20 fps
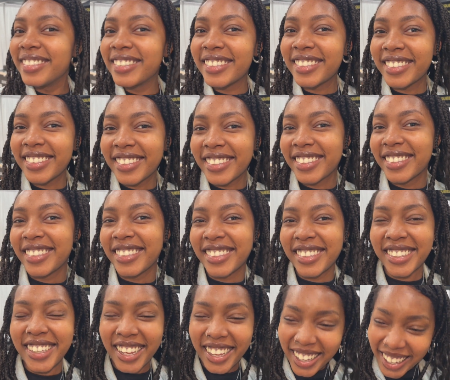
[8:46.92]
Brilliant.
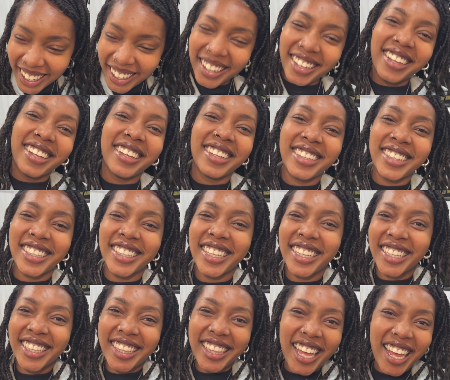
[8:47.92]
Thank you for talking to
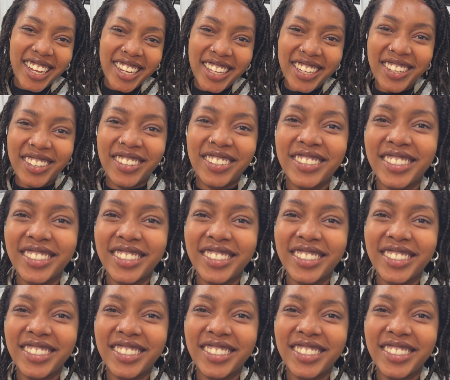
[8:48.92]
me as always.